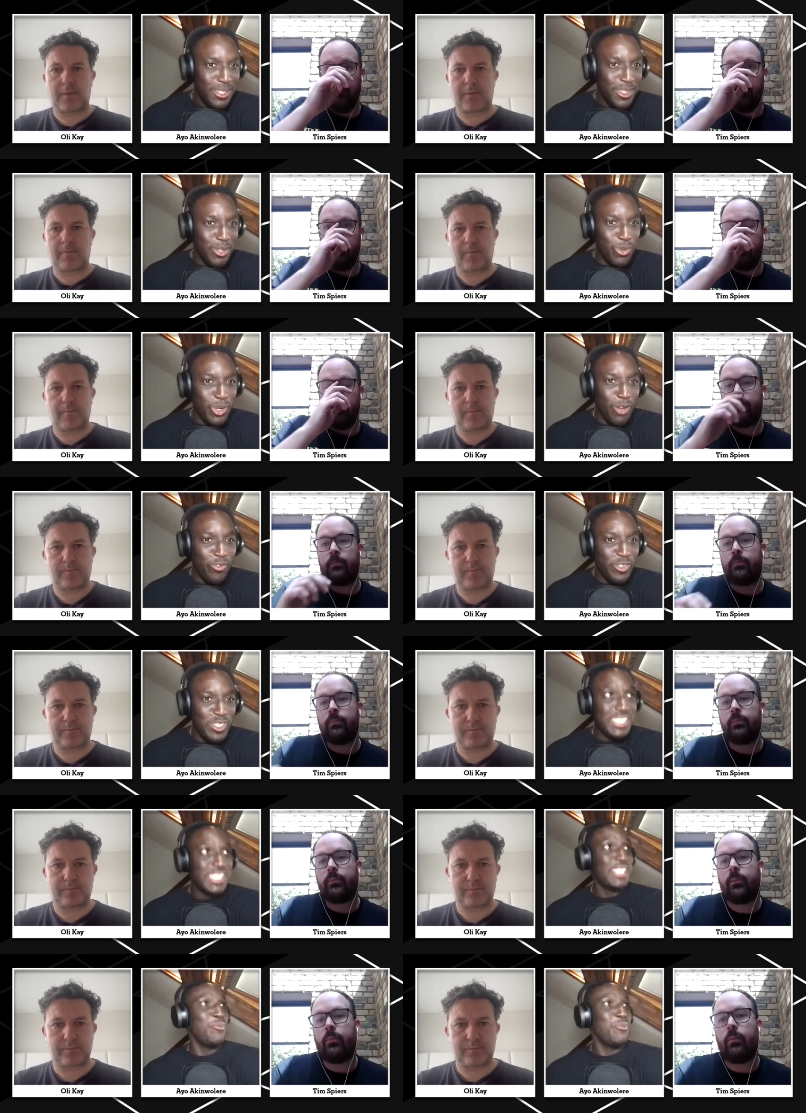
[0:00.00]
Speaker 1: that we often
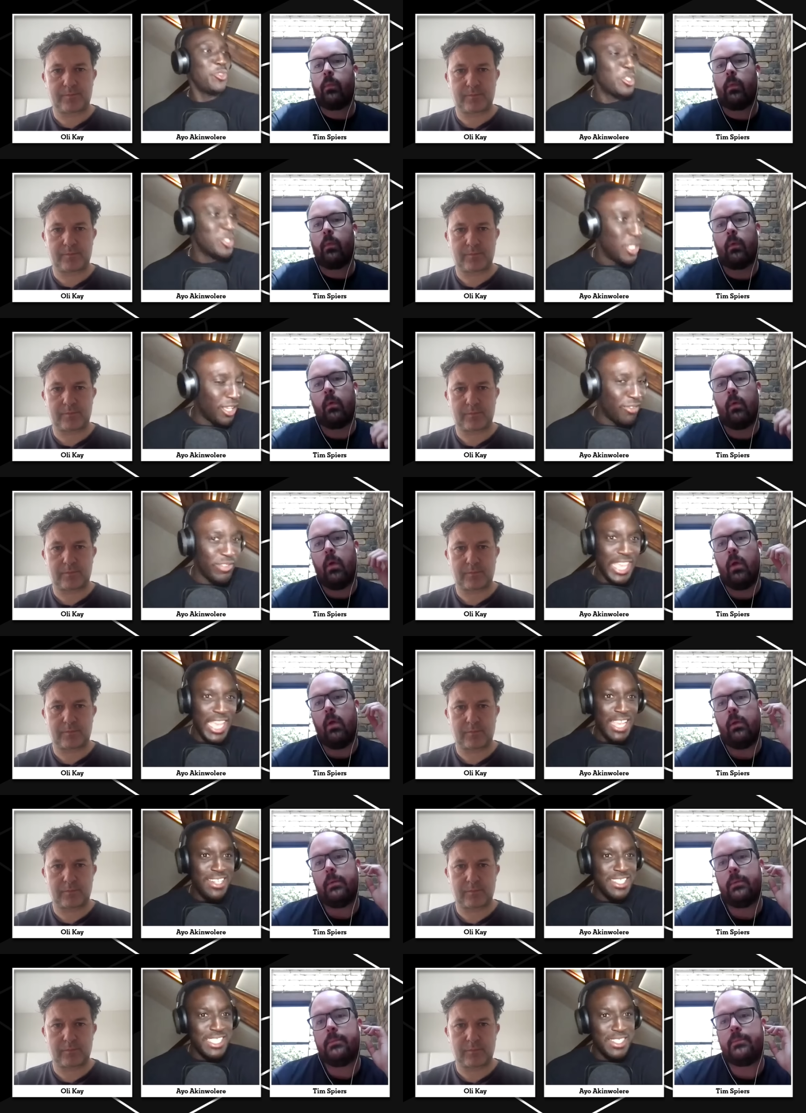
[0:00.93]
see with those lovely
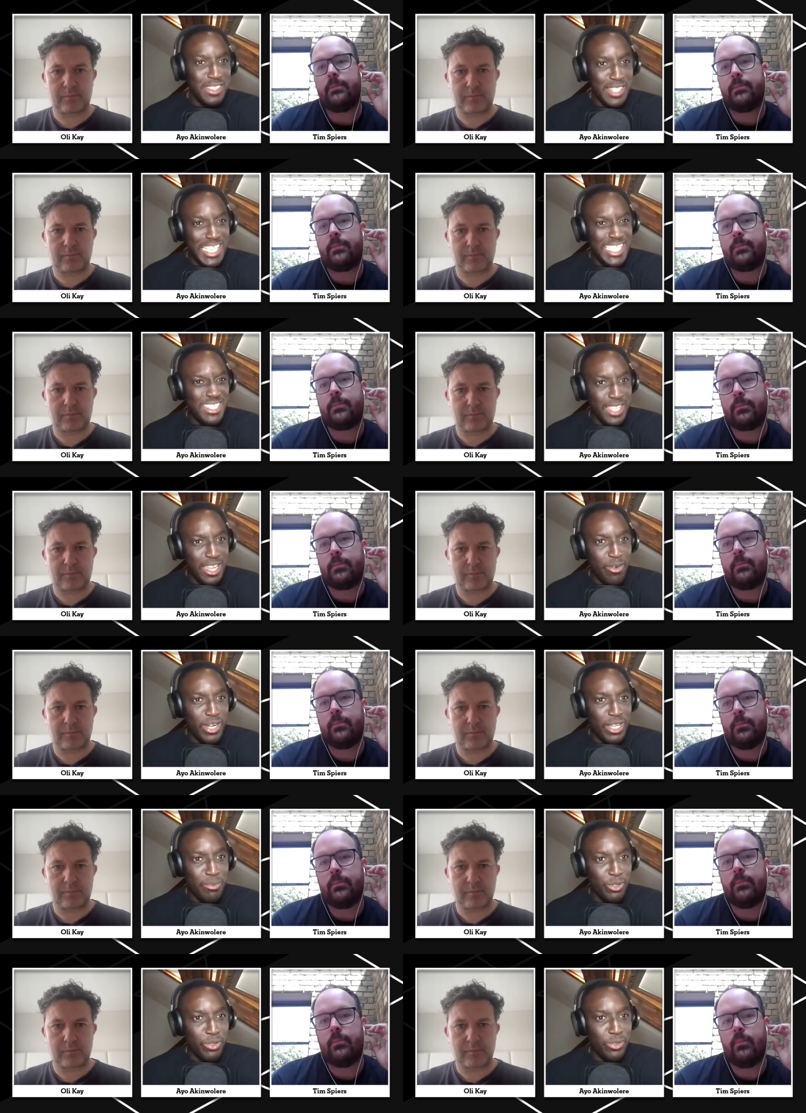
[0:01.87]
headers isn't there
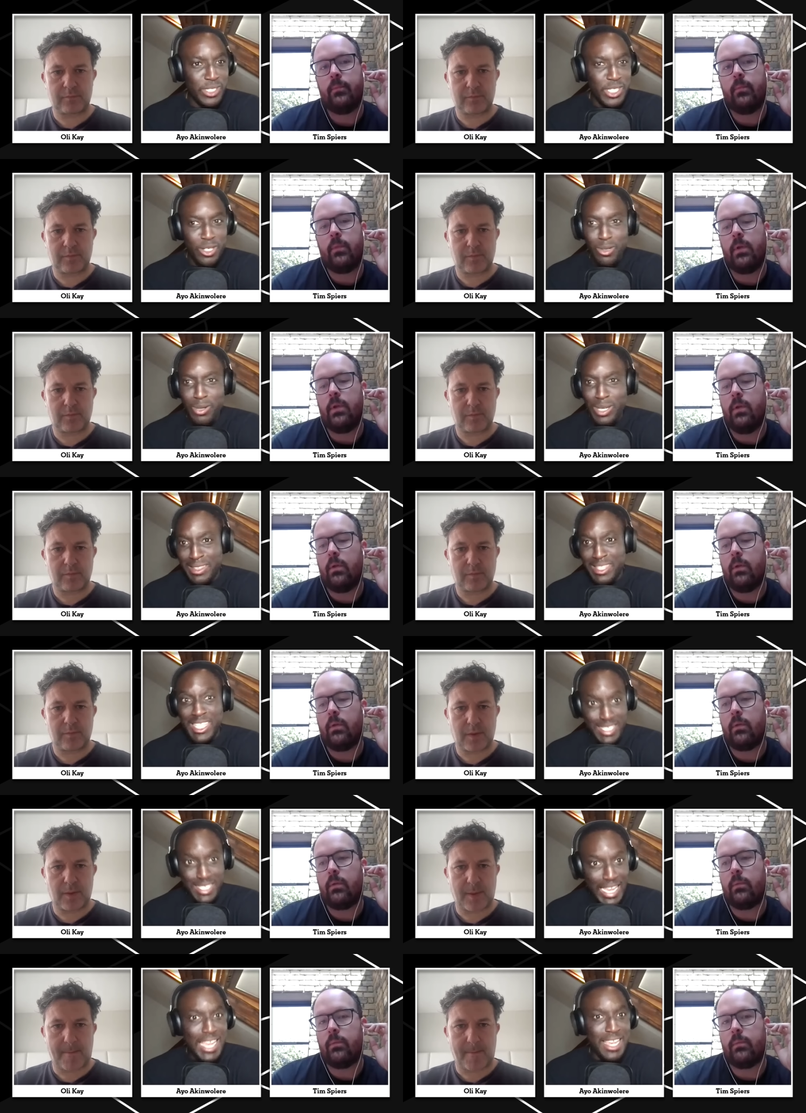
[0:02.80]
anymore? You know, at
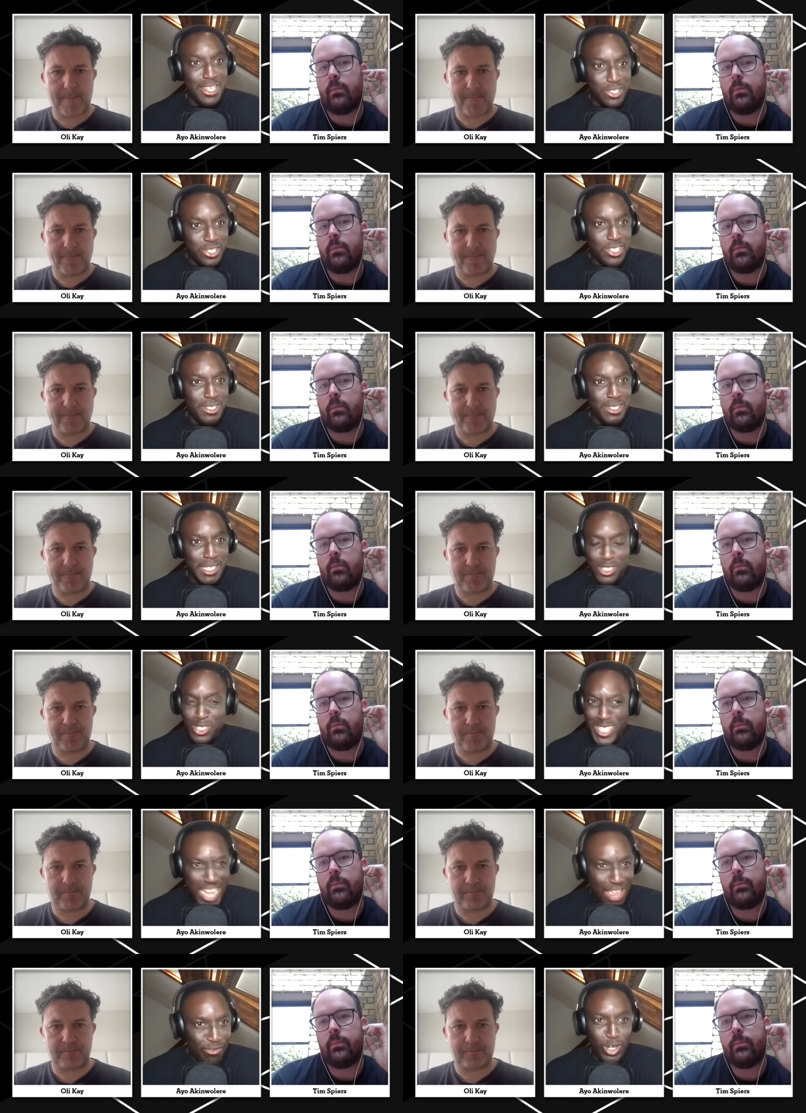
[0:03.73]
this age, it's
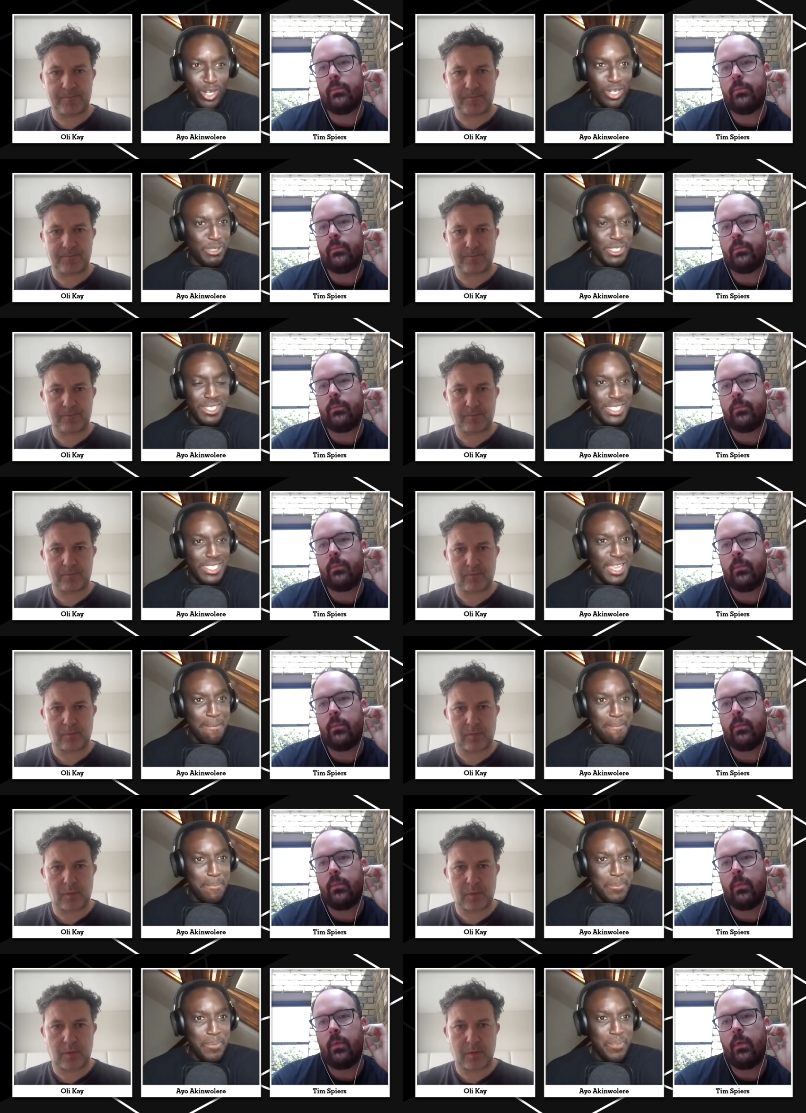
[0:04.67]
never going to be the same.
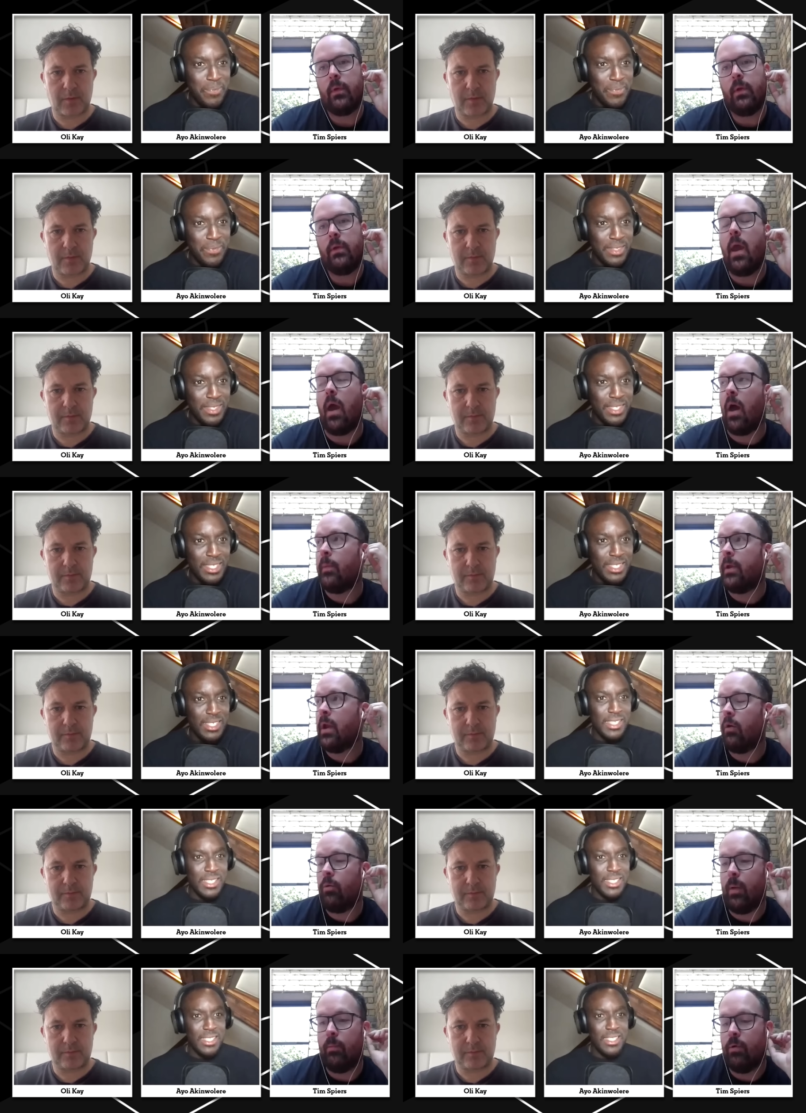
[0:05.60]
Speaker 2: Yeah, I mean, I
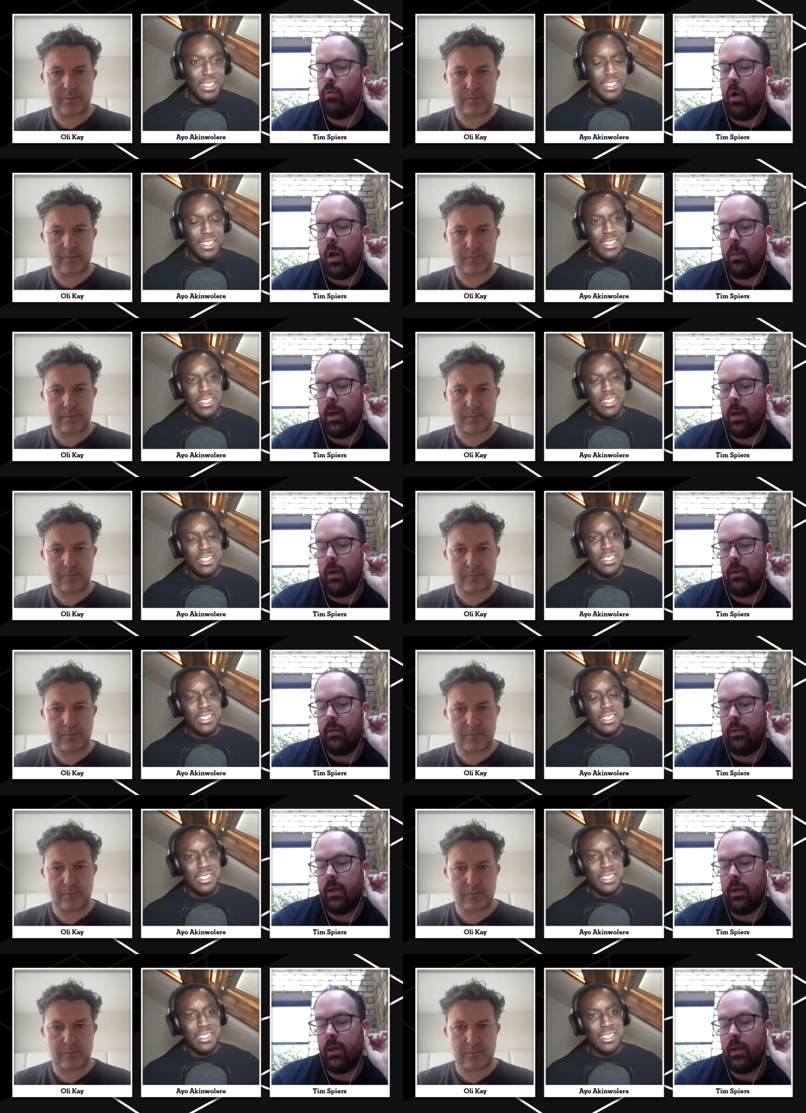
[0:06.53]
remember writing about